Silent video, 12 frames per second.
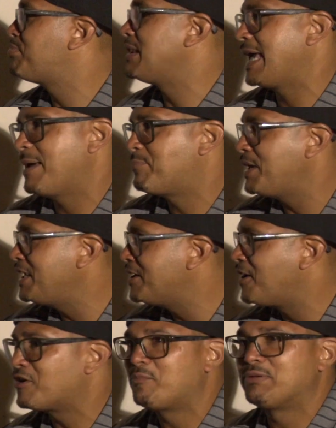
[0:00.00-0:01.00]
playing
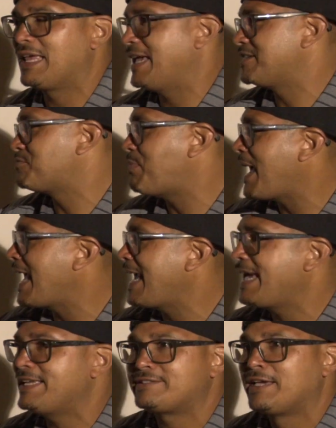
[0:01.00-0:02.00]
pinochle, playing
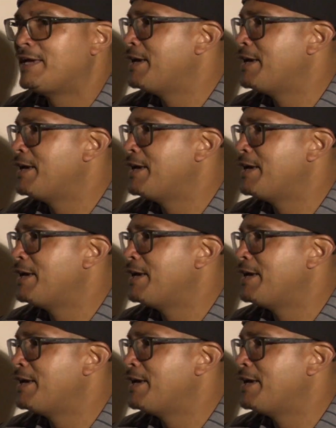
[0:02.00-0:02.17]
spades,